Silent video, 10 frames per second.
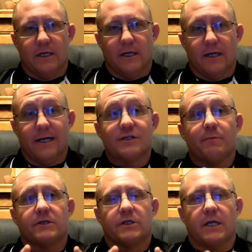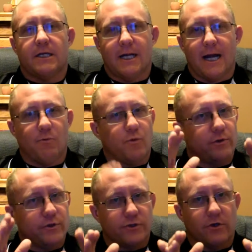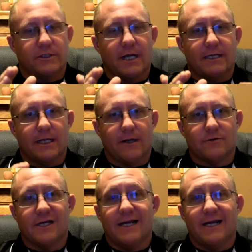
especially at night when we're using our takedowns,